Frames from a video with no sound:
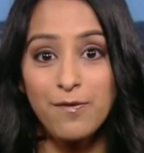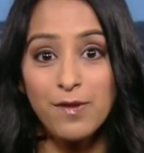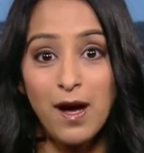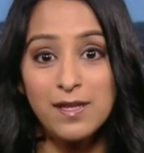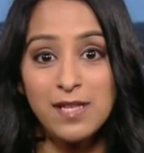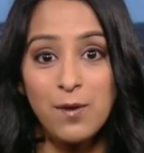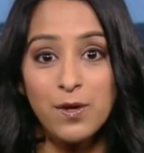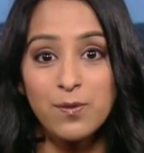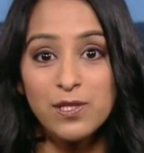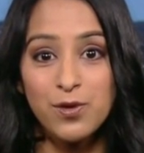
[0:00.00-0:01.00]
of laws that
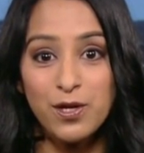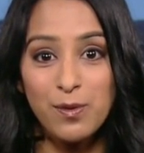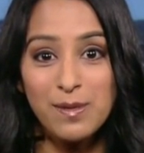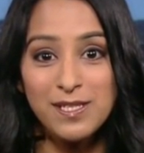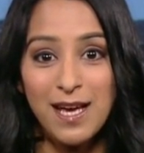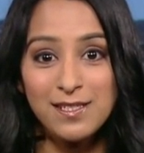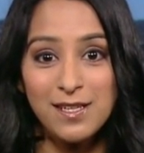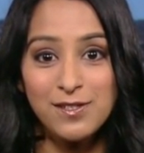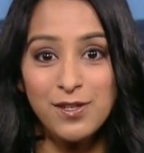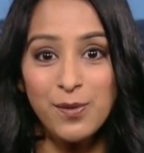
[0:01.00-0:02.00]
would restrict women's
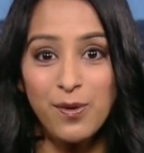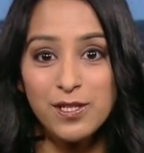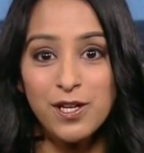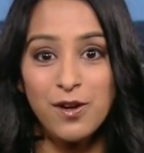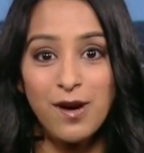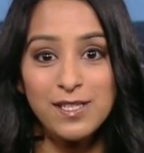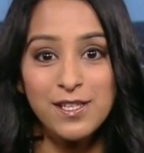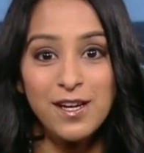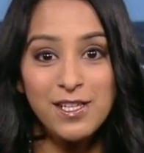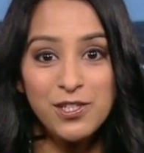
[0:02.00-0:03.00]
access to abortion
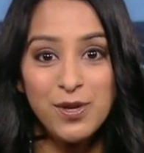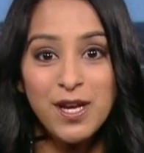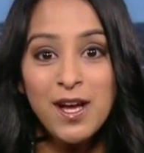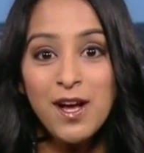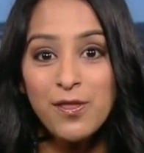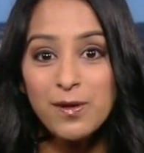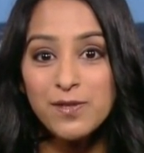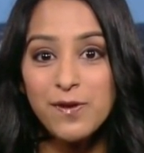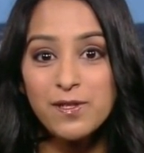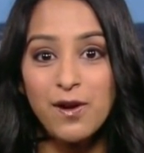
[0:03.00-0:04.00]
across the country,
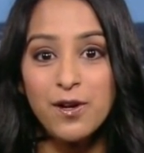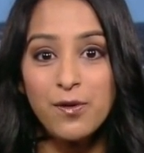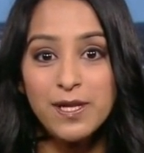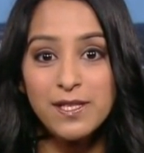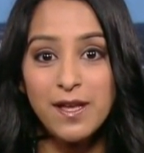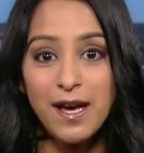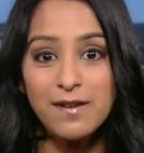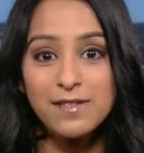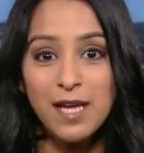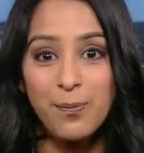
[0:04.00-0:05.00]
those views are increasingly
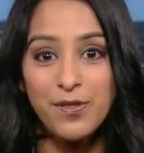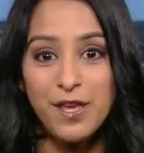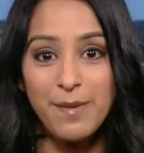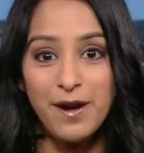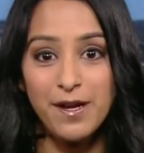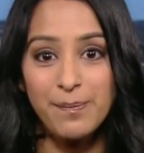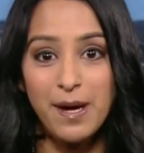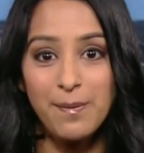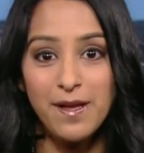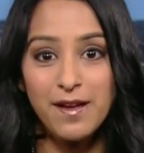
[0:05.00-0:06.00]
out of step with the American
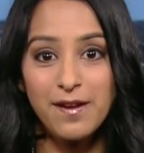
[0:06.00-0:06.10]
public.